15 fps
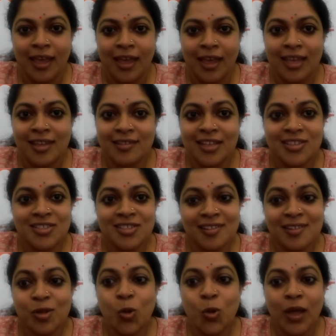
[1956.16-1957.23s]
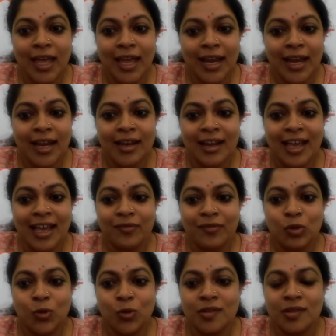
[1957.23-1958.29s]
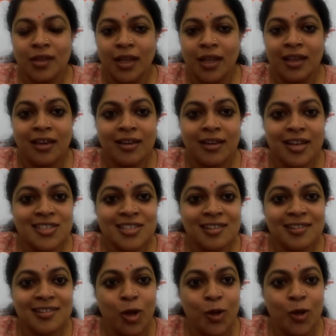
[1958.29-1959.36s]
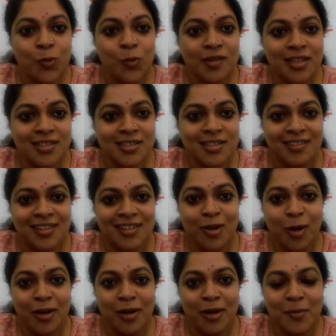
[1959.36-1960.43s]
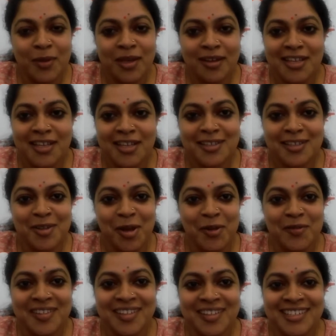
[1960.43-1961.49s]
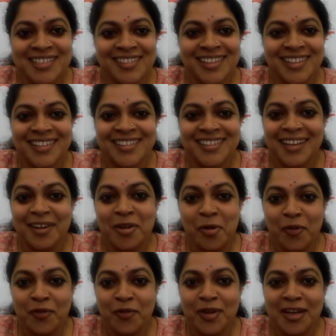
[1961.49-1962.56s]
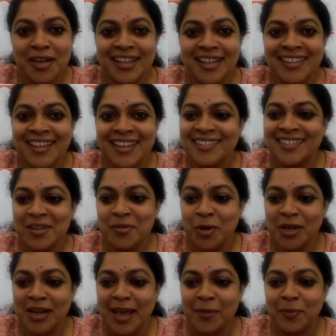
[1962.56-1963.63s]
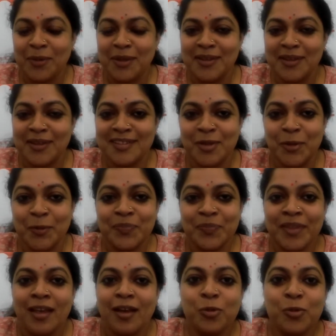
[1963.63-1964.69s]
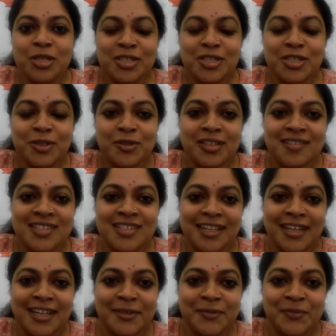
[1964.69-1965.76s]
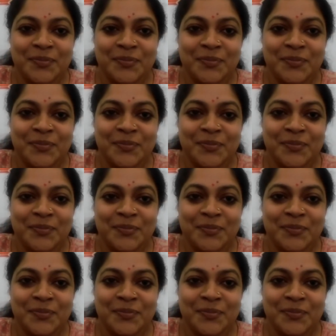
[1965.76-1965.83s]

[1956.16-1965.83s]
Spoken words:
He said, just go ahead and have those courageous conversations. He called them courageous conversations and said, go for it and then see what happens. So over to you, Christina.